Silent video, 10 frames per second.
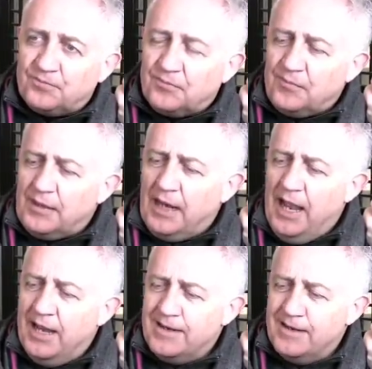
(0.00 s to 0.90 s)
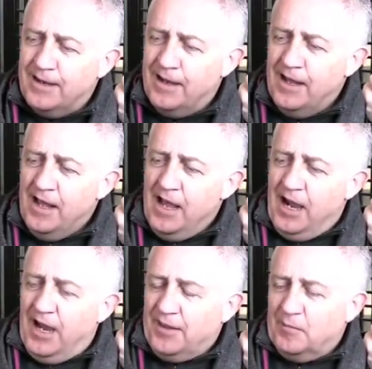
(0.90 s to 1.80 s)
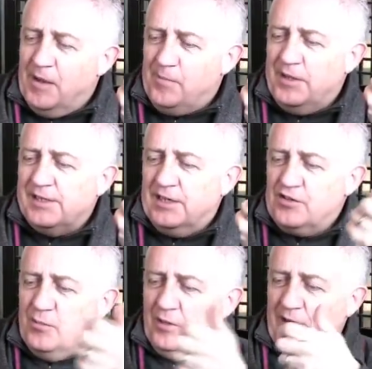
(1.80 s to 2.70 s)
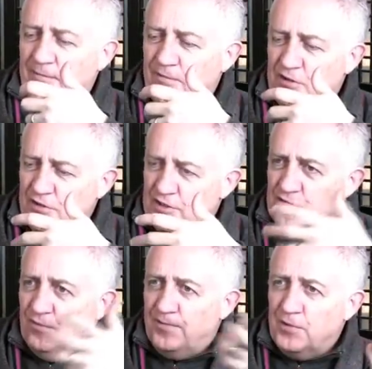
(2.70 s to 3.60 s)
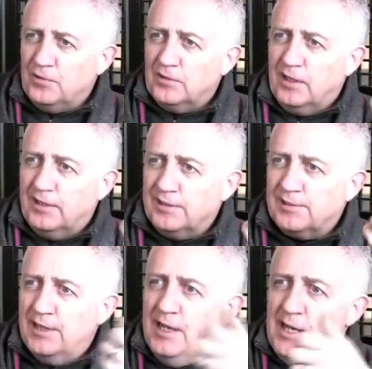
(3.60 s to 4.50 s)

Mm-hmm. And uh, I think my piece actually will have very traditional vocal colours,